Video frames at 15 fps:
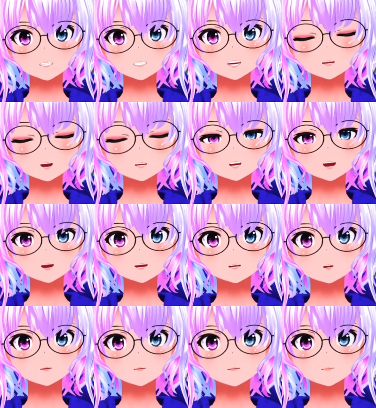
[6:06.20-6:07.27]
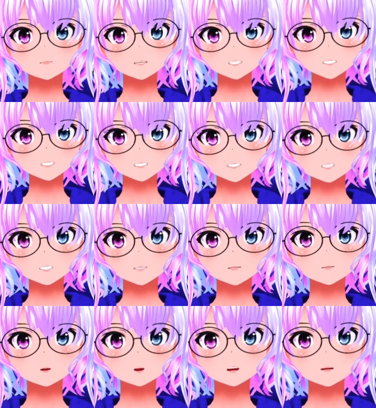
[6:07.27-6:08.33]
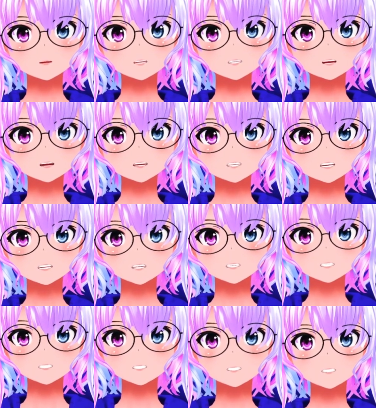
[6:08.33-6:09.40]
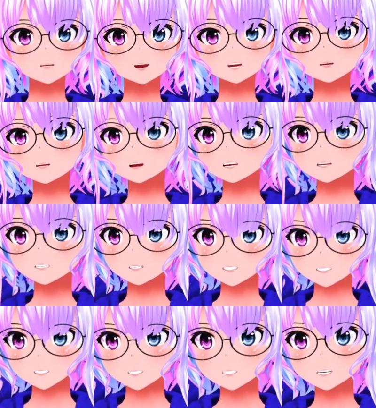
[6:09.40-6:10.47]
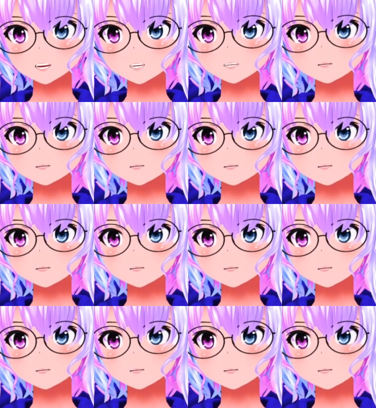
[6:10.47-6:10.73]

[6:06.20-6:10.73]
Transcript: plus sign, int, then enter in gesture left and gesture right.